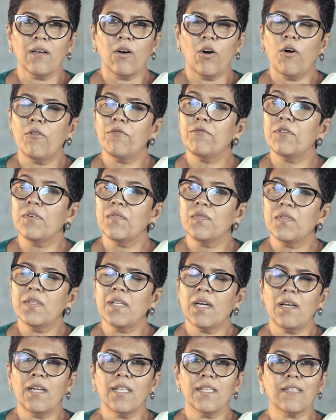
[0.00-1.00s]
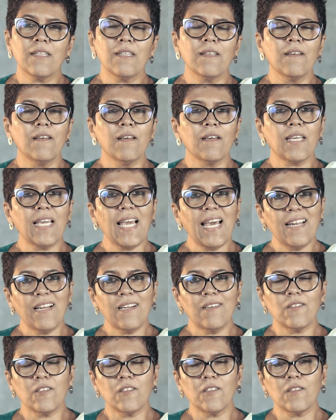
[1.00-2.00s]
of Dalit
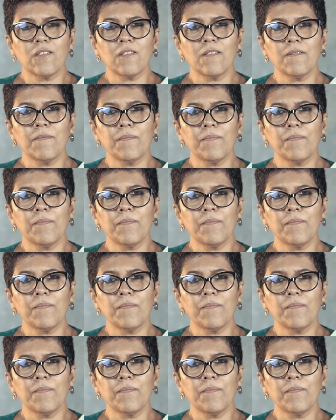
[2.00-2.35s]
characters,